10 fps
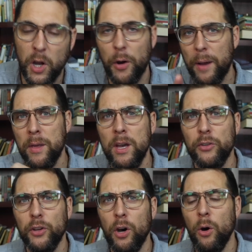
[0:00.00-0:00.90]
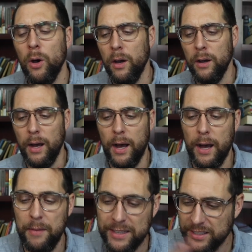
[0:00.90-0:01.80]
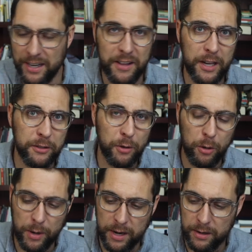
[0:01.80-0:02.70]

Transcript: Okay, so uh, that's kind of the intro, right?